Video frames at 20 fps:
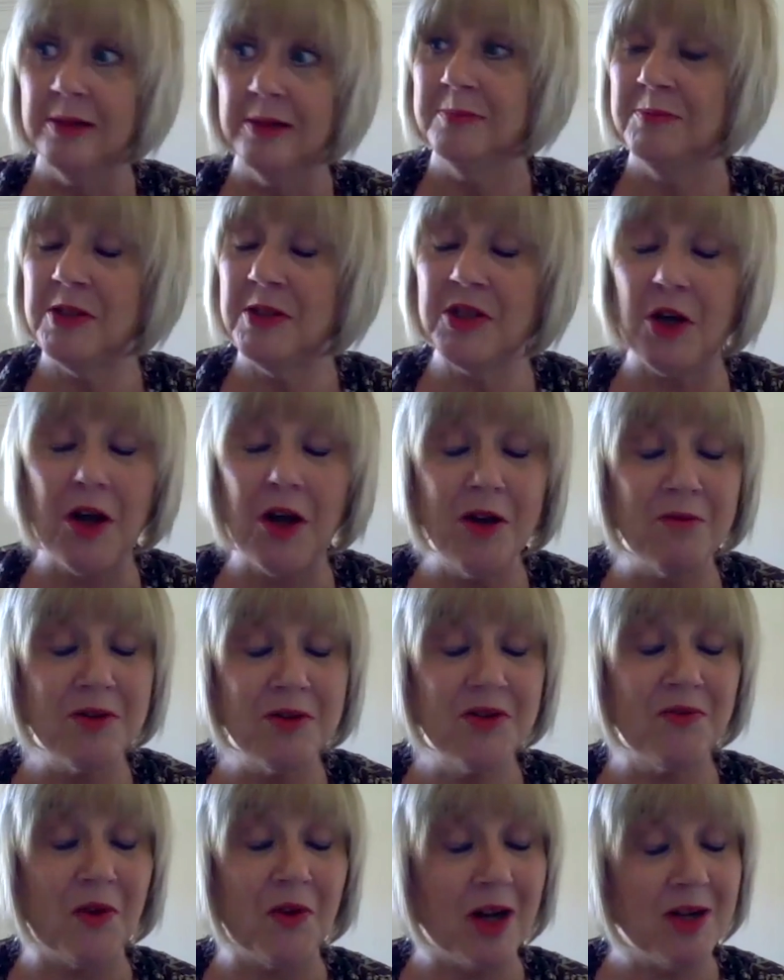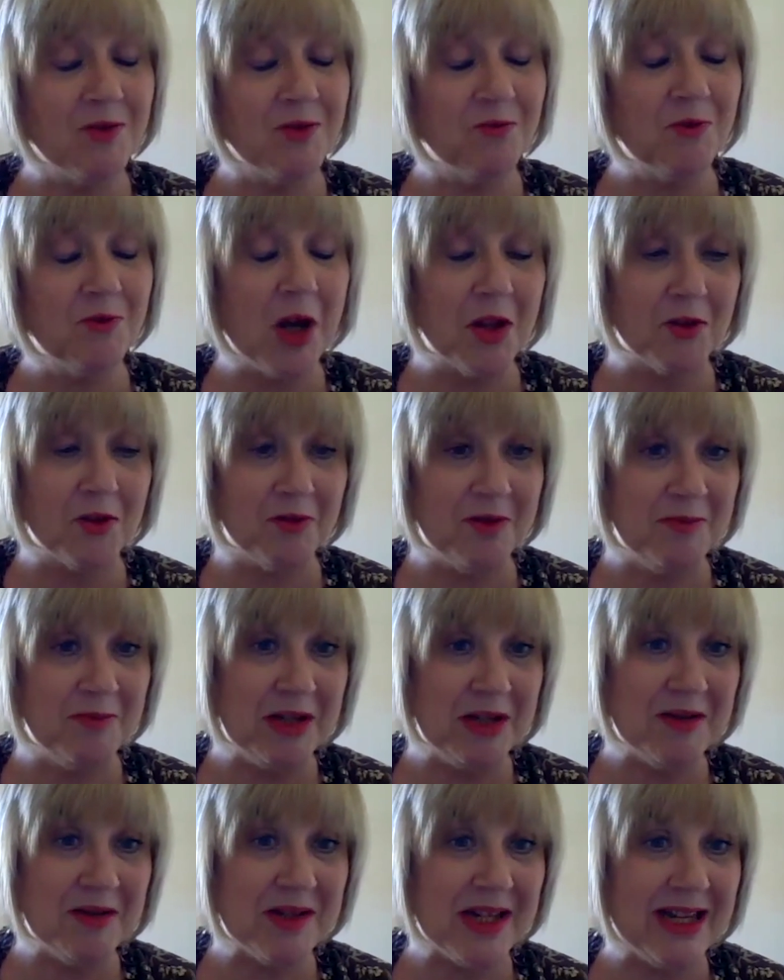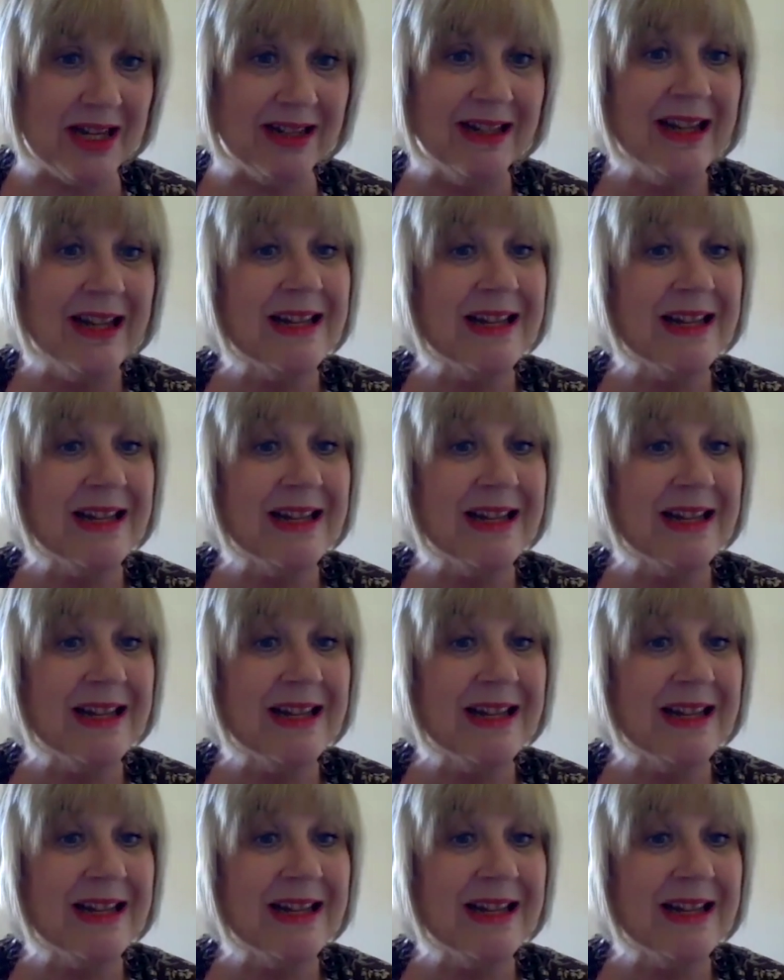which I always find rather amusing.